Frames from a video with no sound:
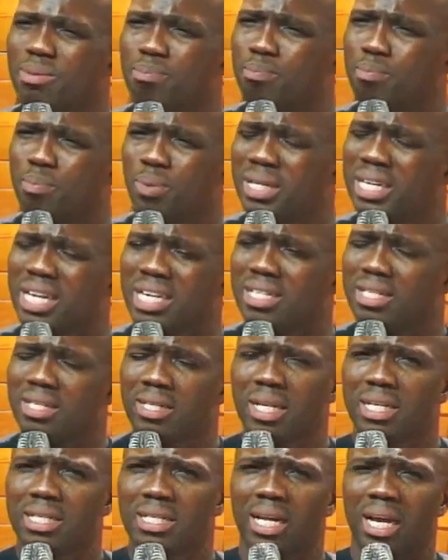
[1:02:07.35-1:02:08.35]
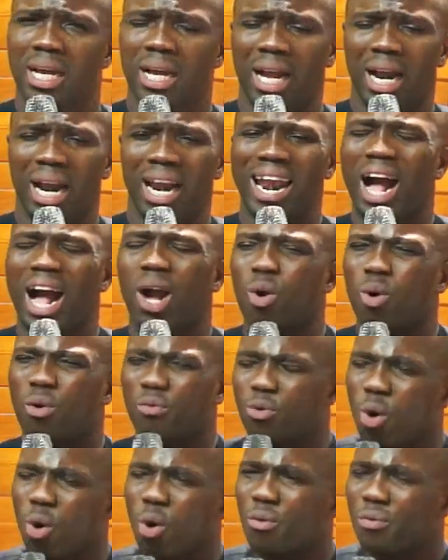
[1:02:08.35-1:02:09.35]
this this lack of
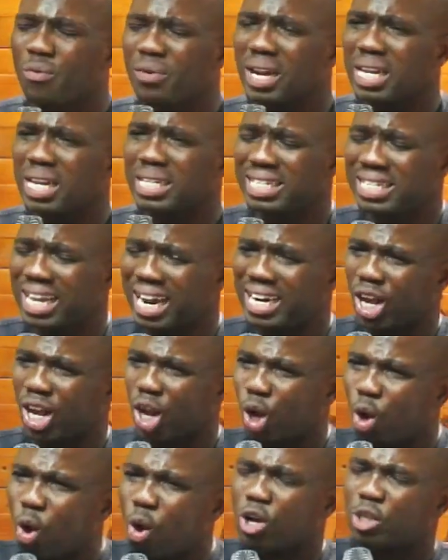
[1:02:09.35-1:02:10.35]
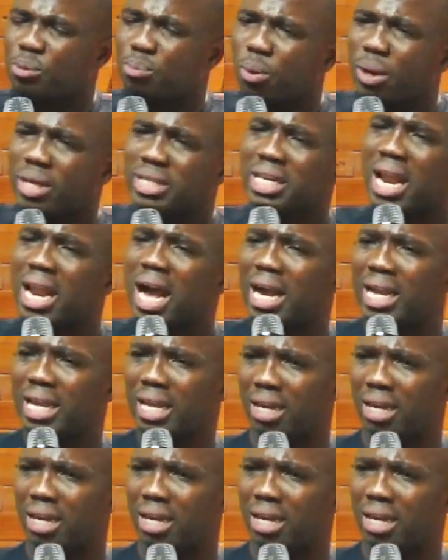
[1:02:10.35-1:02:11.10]
confidence that the gospel is lacking.